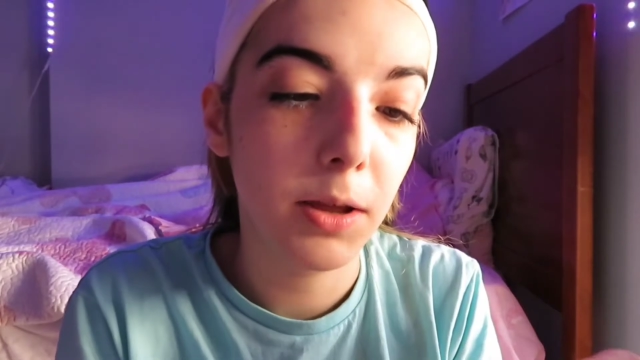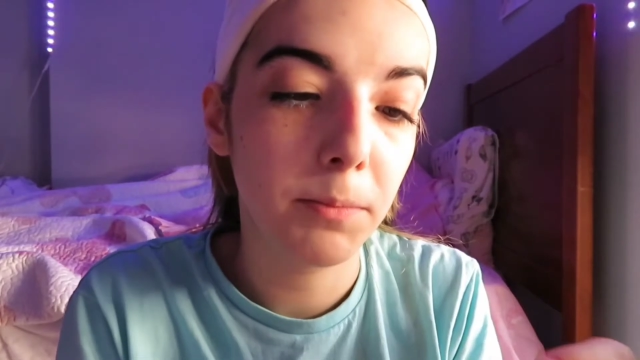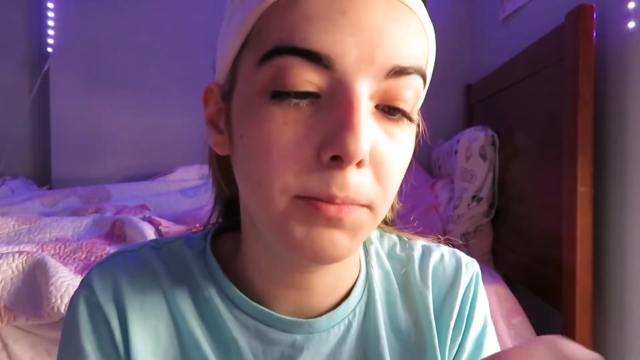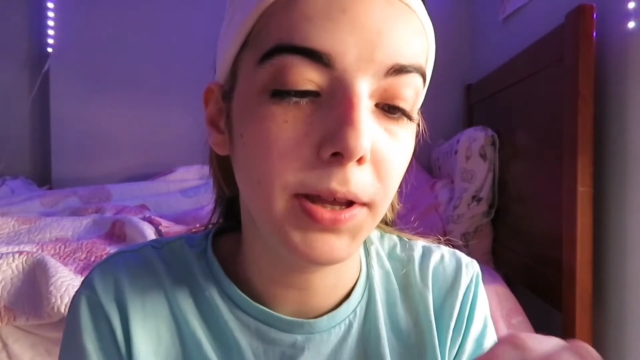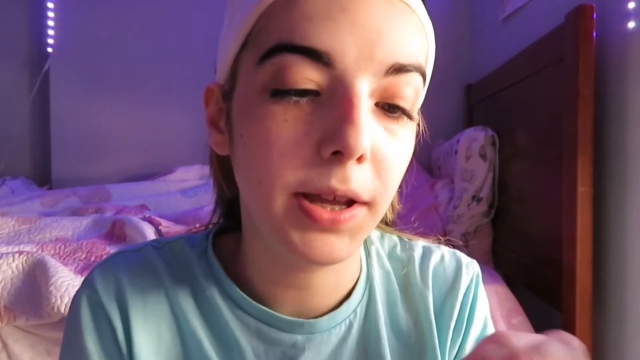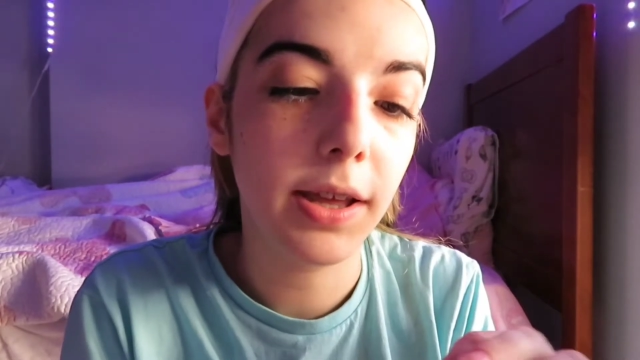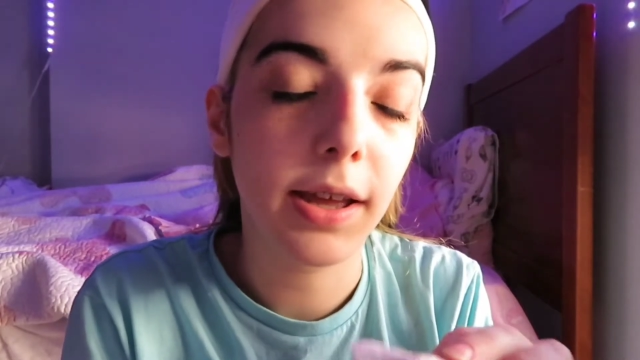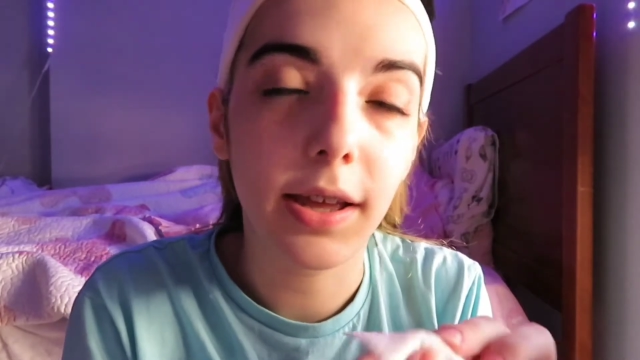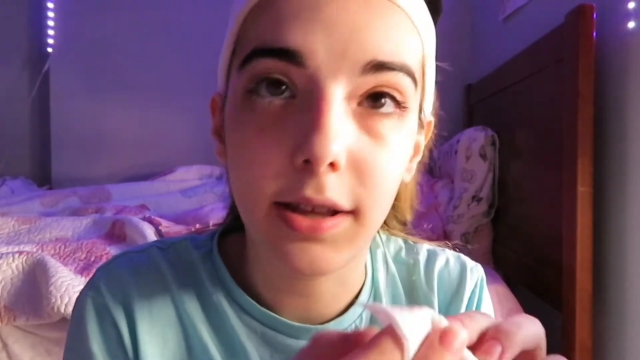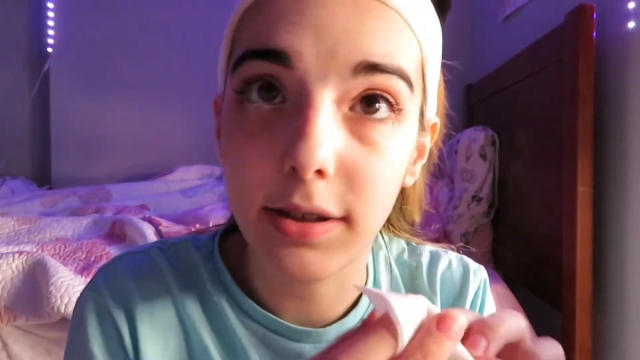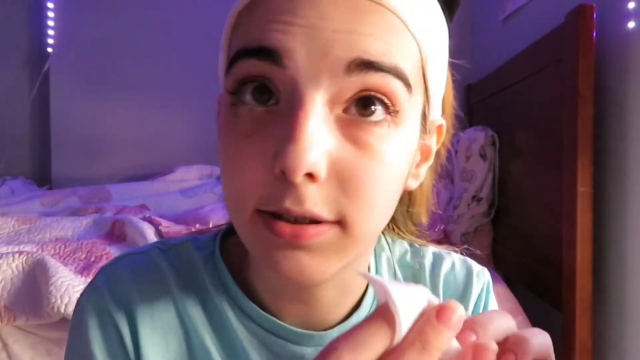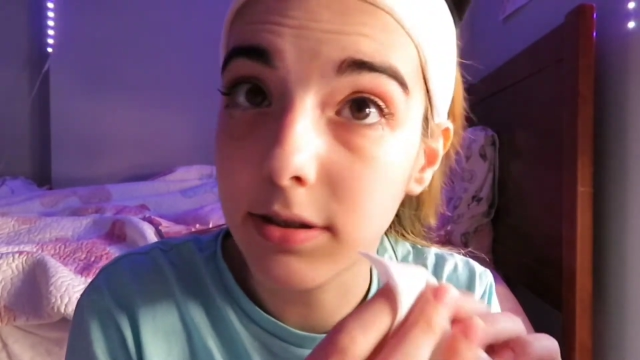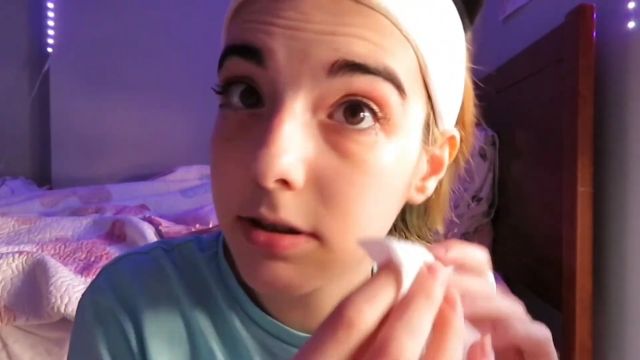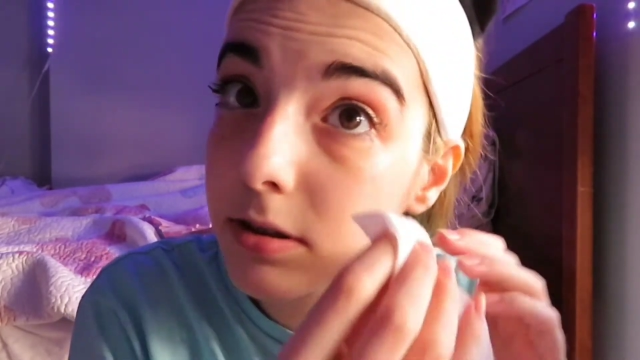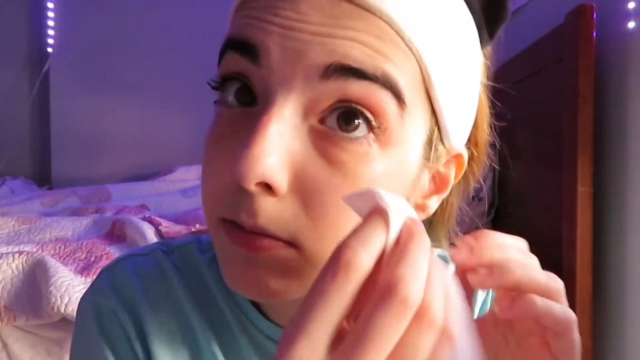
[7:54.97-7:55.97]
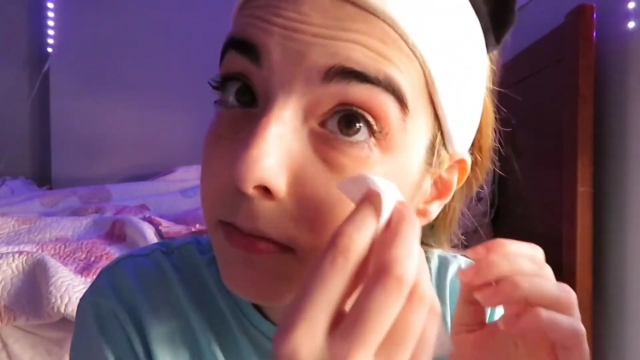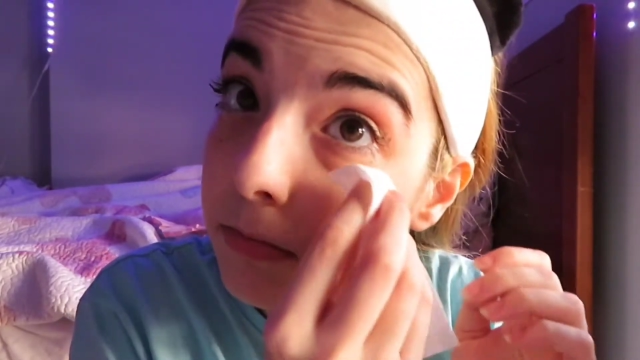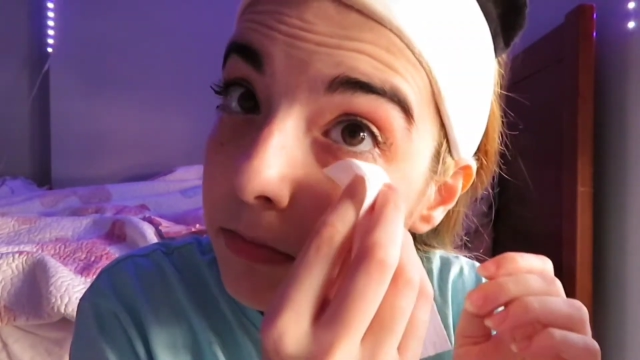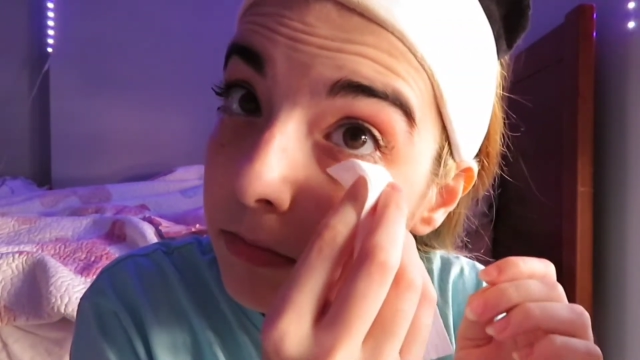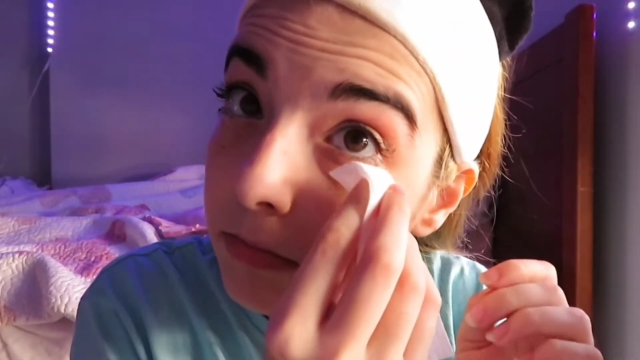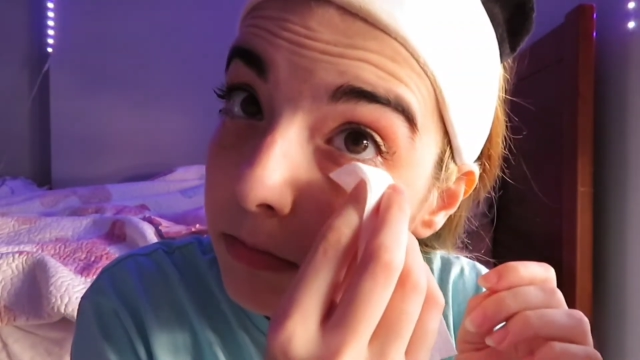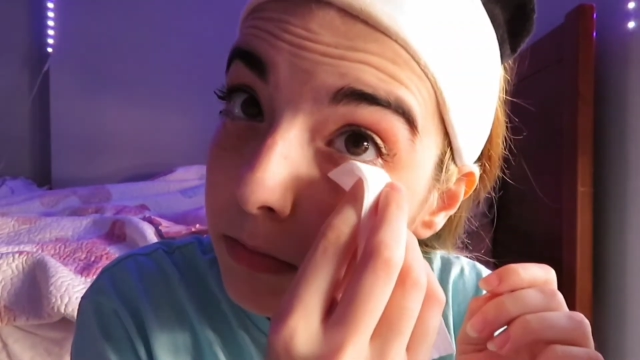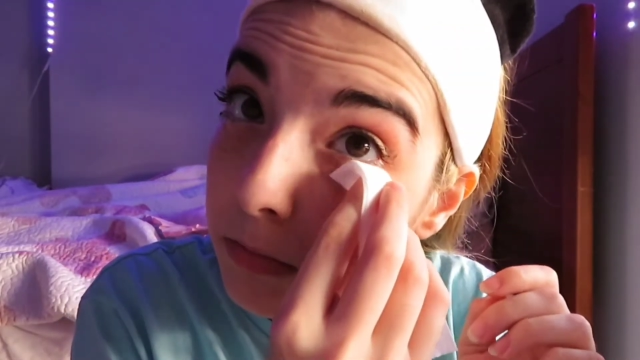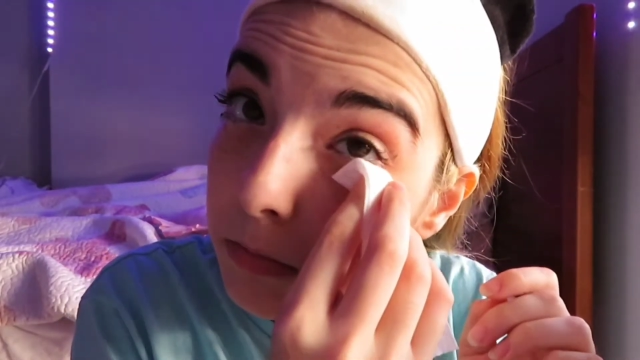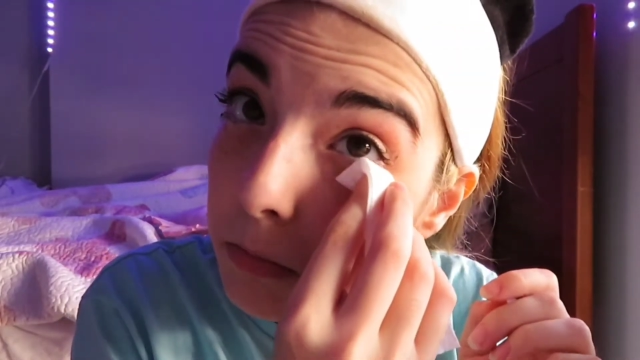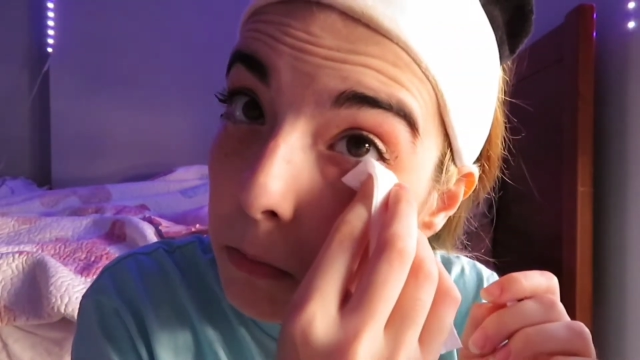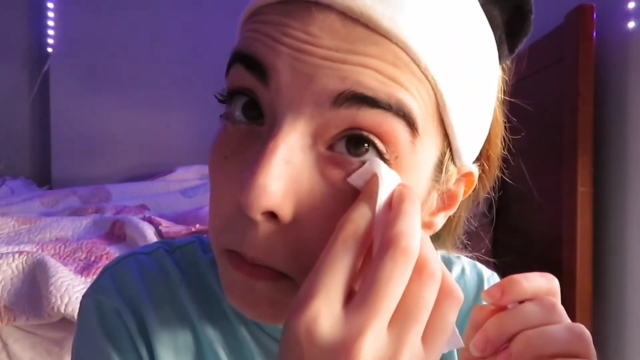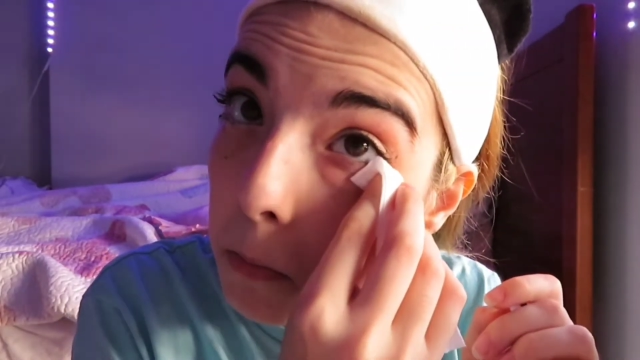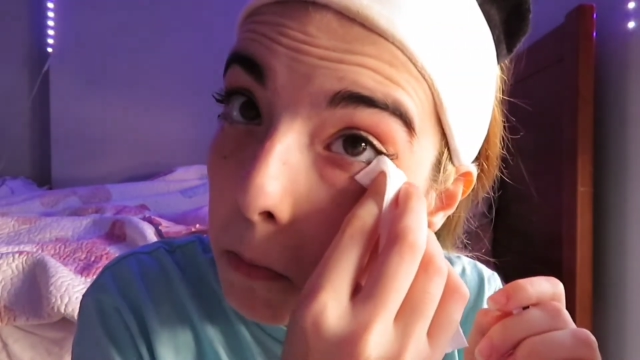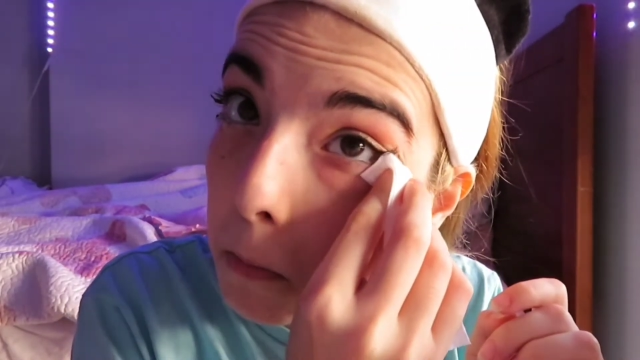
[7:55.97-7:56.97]
because
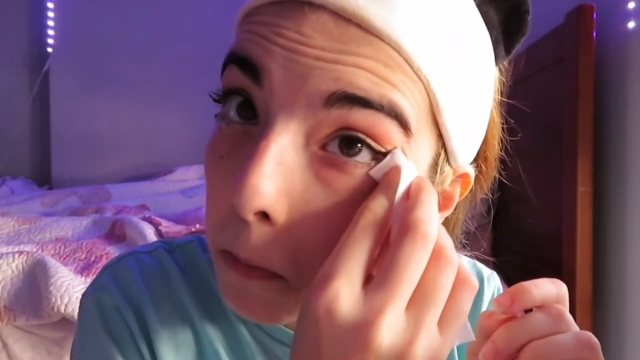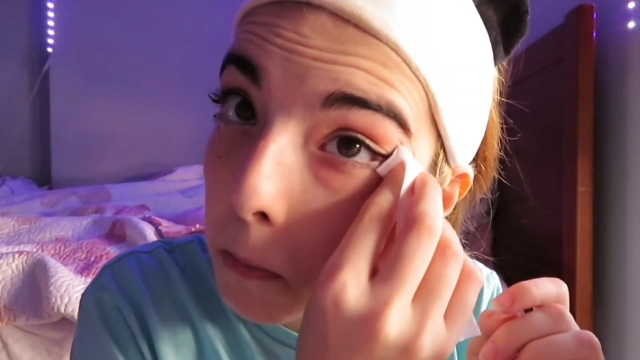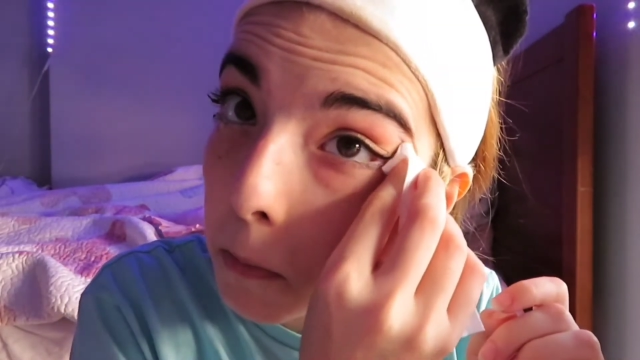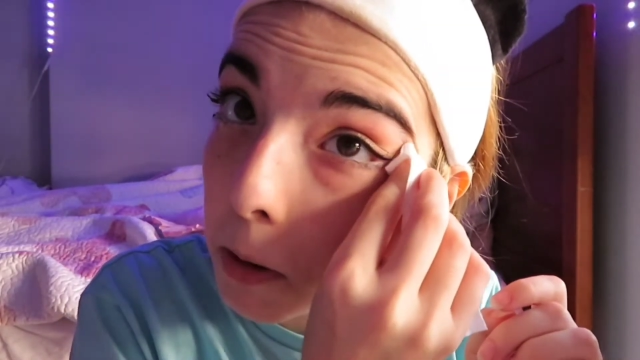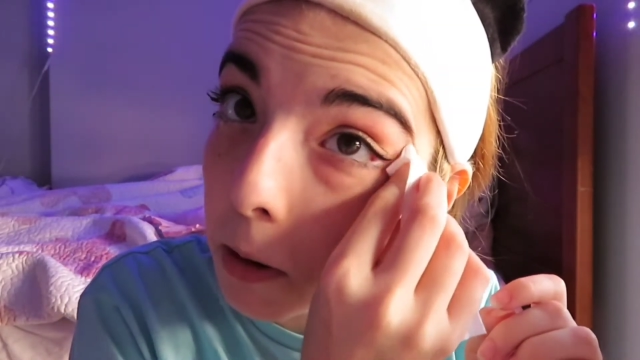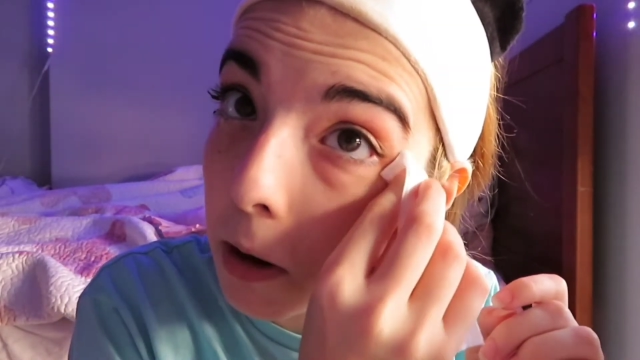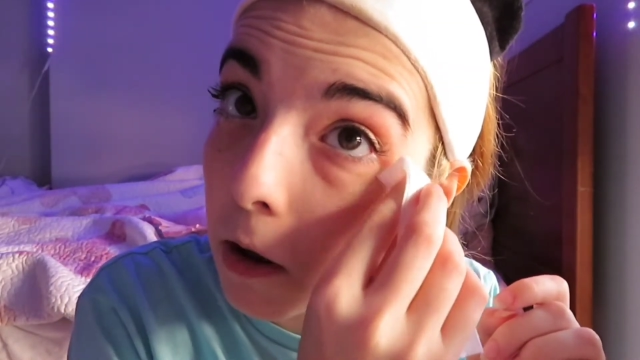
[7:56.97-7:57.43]
you